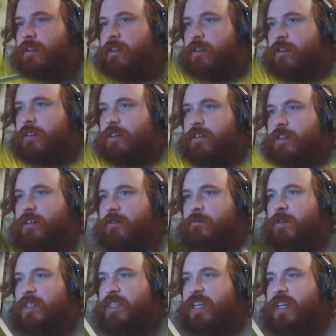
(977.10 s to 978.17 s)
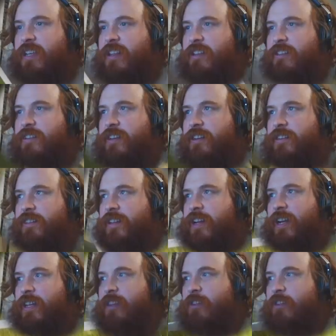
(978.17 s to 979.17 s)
This is meticulously designed